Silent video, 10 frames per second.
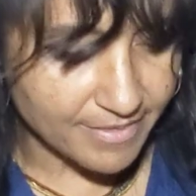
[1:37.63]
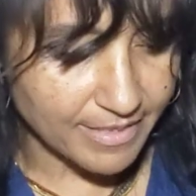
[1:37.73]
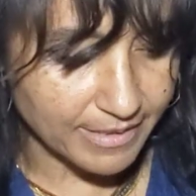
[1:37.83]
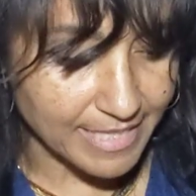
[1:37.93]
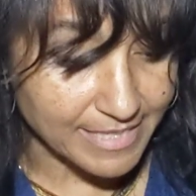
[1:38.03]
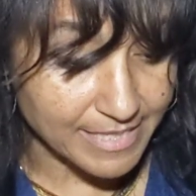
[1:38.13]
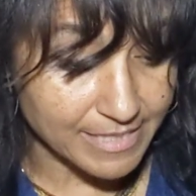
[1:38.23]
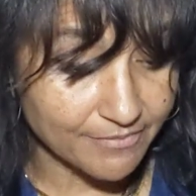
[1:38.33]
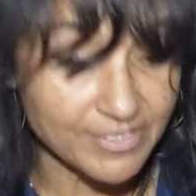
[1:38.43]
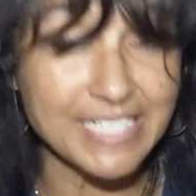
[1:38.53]
The
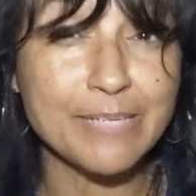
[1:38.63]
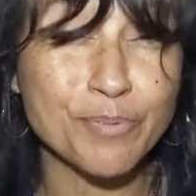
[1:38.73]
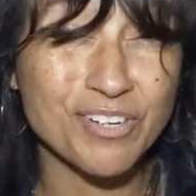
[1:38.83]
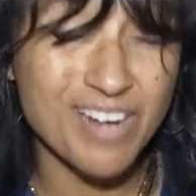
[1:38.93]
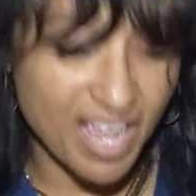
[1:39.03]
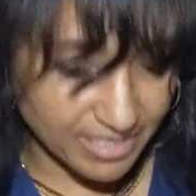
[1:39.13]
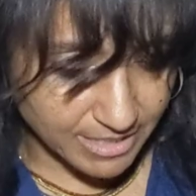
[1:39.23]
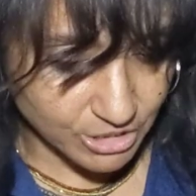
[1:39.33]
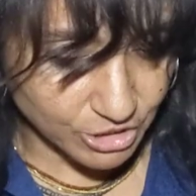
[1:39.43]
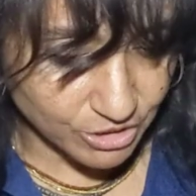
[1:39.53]
lessons of deeper
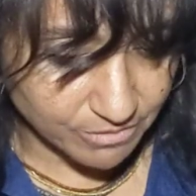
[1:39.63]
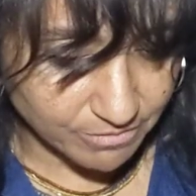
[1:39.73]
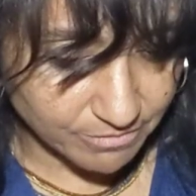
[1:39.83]
knowledge,